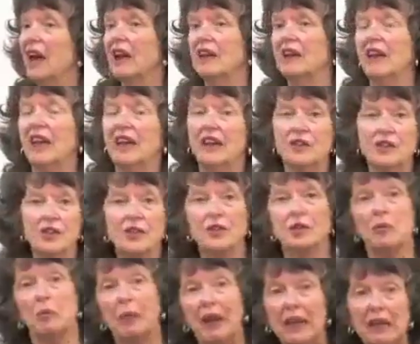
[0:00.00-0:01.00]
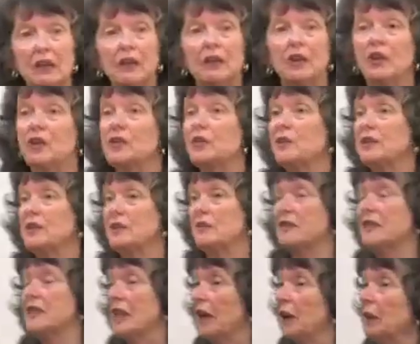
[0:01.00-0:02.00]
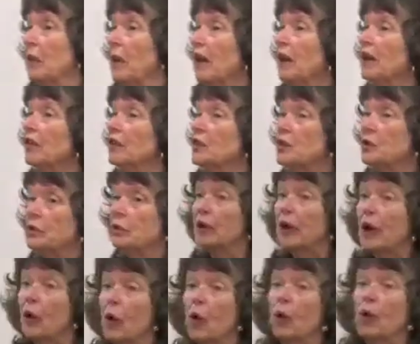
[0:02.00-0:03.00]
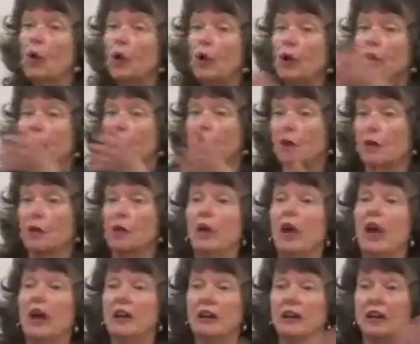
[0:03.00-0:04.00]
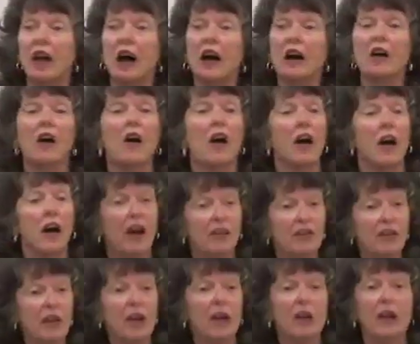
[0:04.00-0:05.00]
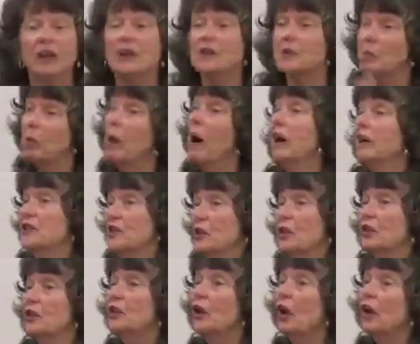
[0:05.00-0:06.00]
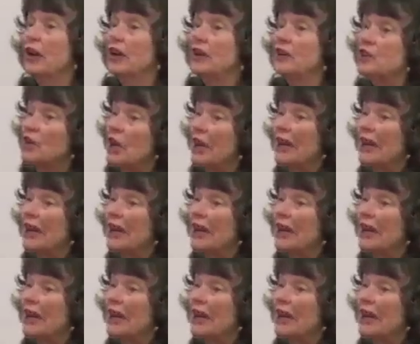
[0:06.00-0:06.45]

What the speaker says: and the instrumental use of cinema to record, to create an archive, to pass on knowledge,